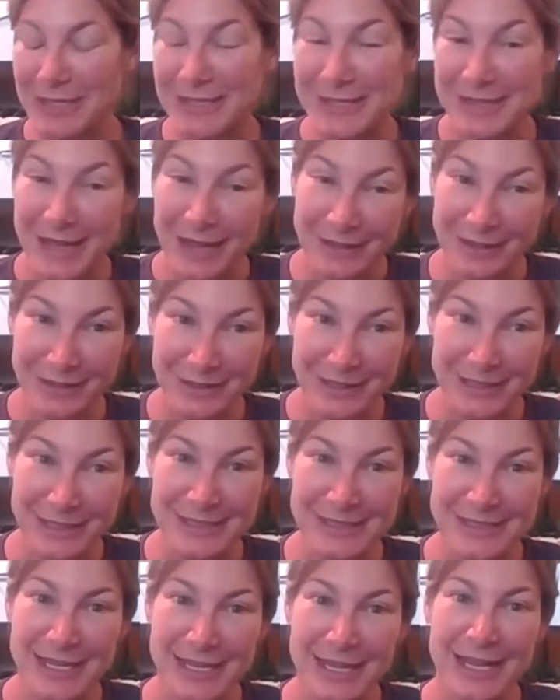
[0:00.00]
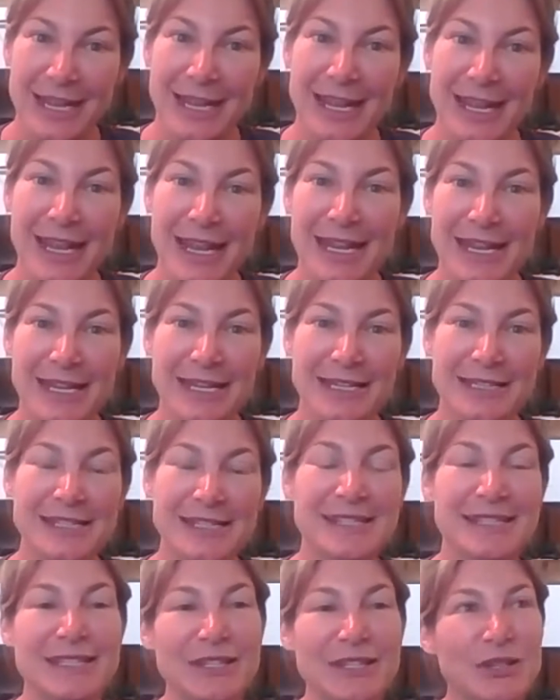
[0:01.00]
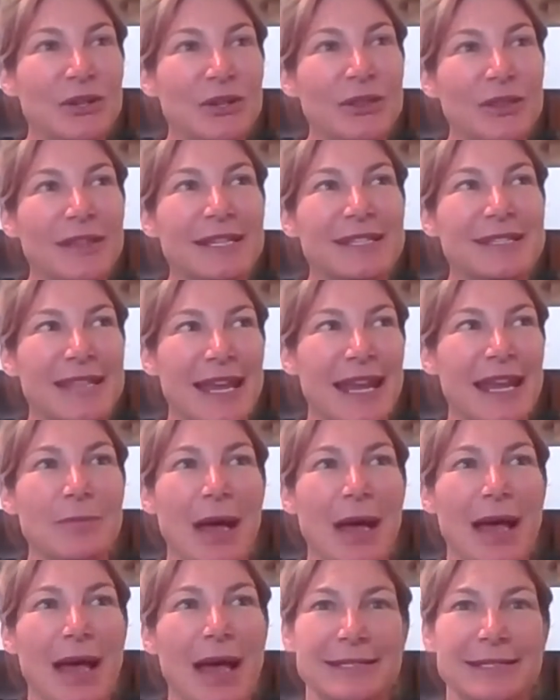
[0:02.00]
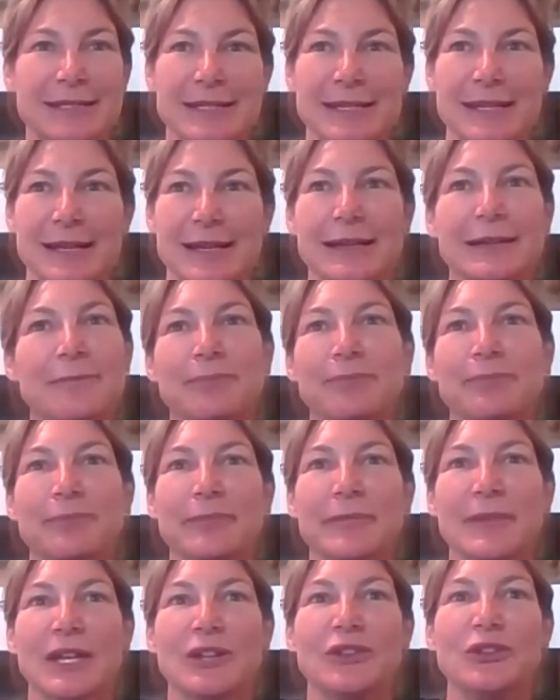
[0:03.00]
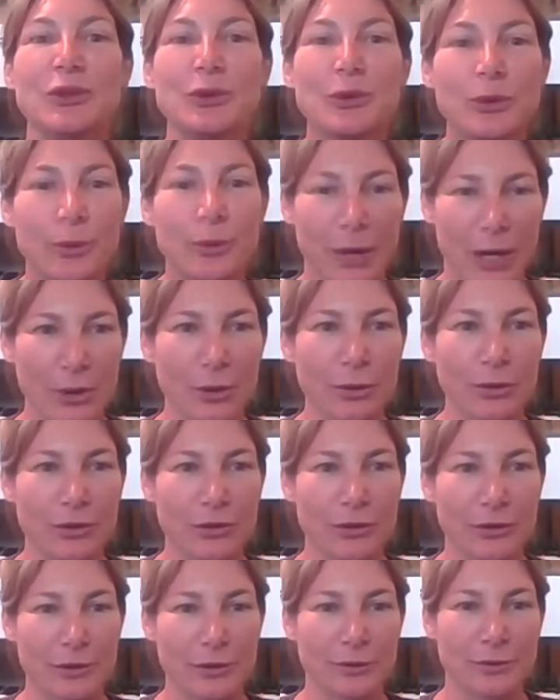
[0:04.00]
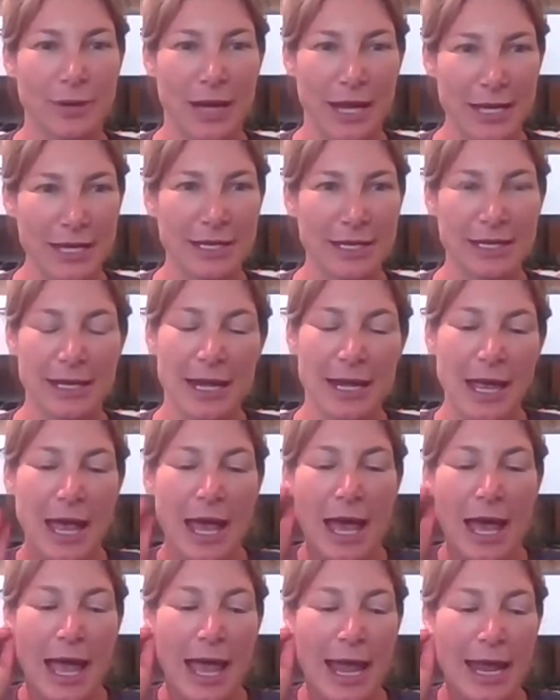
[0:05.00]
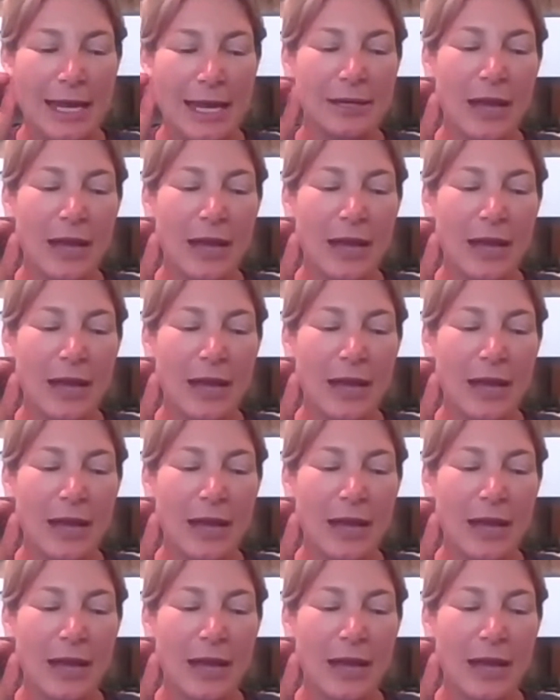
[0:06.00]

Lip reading: succulents, it's still the same idea, new growth, right? And